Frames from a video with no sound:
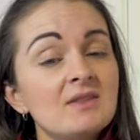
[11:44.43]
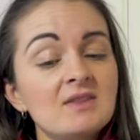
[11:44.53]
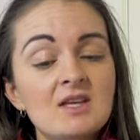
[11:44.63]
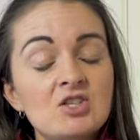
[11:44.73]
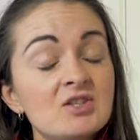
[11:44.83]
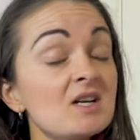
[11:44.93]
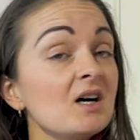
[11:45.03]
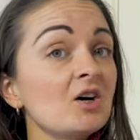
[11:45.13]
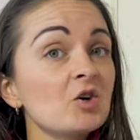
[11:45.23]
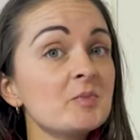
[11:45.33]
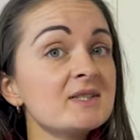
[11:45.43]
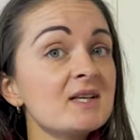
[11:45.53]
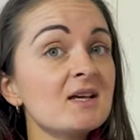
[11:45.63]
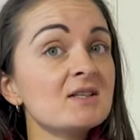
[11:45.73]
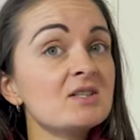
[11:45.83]
They're just
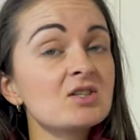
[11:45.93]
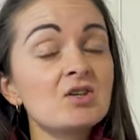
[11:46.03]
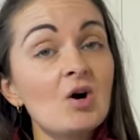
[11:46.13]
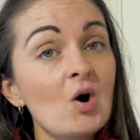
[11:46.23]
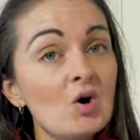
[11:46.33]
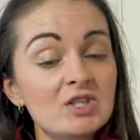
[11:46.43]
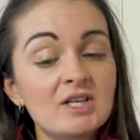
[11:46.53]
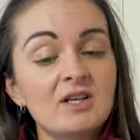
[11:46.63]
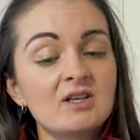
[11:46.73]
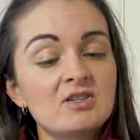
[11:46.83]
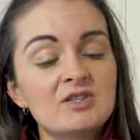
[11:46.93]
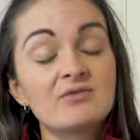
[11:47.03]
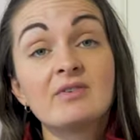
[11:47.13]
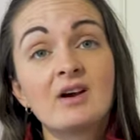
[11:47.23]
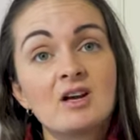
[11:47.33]
100% cotton, just
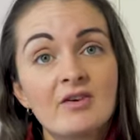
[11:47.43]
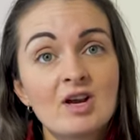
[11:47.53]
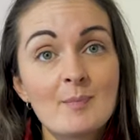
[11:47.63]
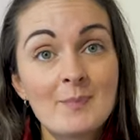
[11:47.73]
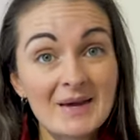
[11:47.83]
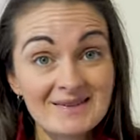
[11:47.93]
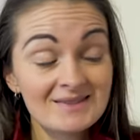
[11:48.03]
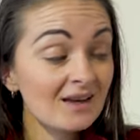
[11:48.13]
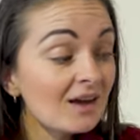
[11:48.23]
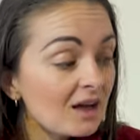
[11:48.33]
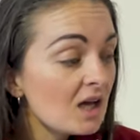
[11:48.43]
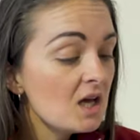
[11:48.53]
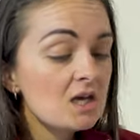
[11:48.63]
very, very basic.